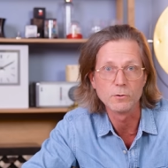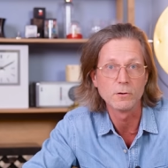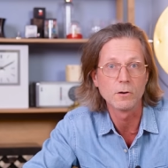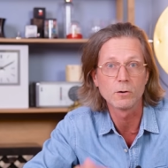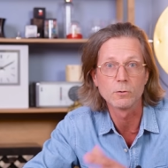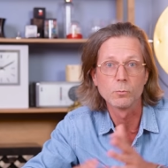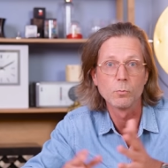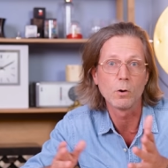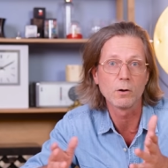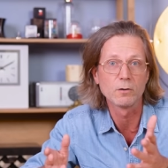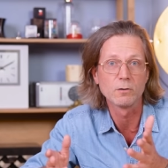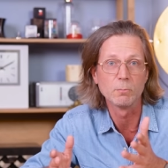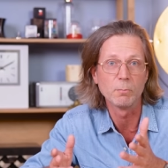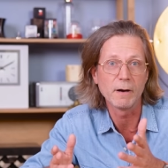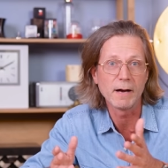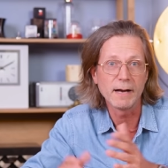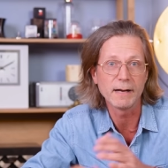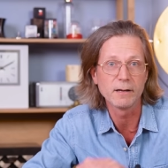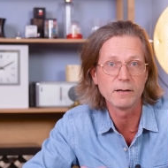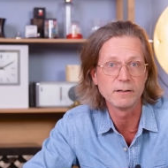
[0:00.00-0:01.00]
do not want to
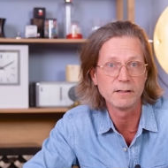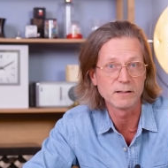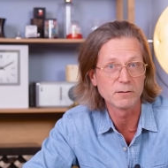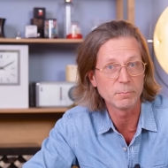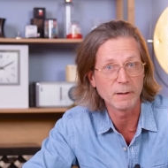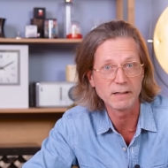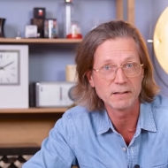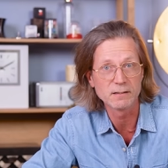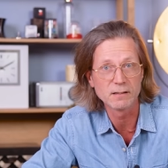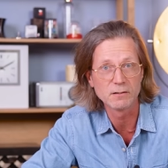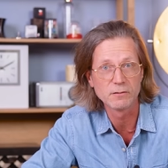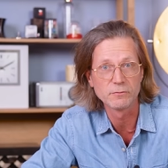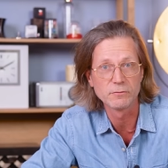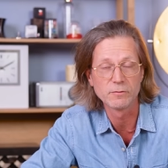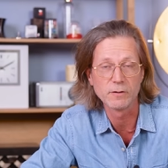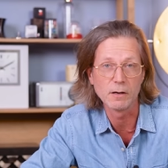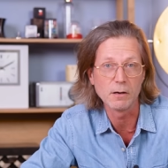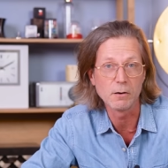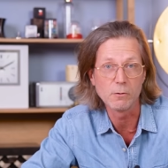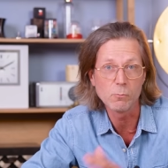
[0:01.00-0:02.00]
buy an
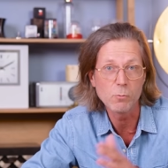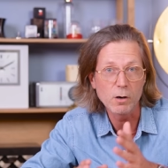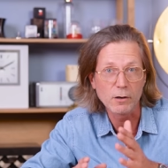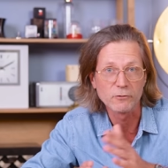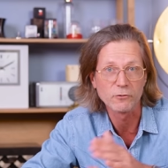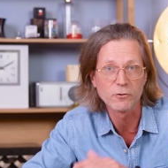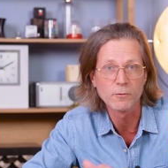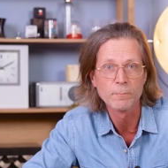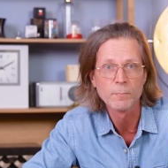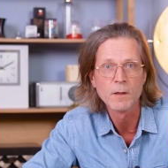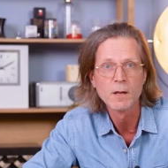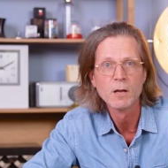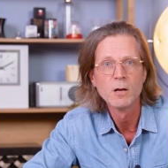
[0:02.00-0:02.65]
expensive uh, watch.